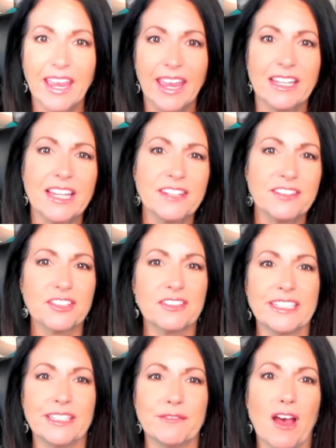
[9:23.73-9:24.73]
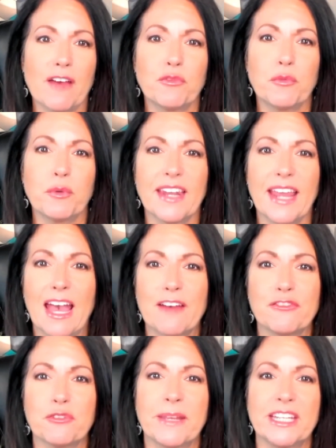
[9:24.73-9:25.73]
And let's just leave off with an
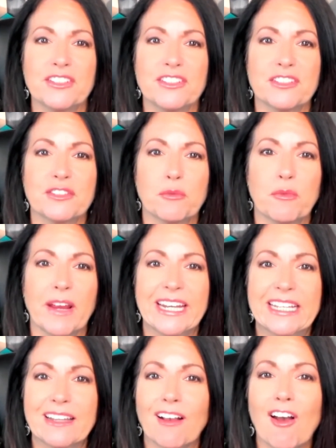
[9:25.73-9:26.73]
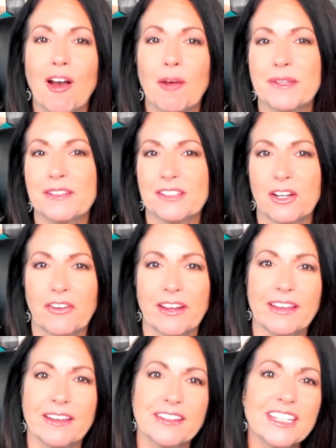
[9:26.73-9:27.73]
affirmation to write in the comments
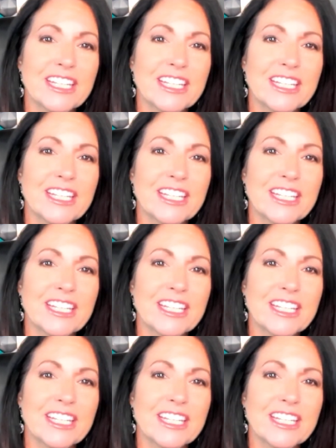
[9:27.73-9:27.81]
area.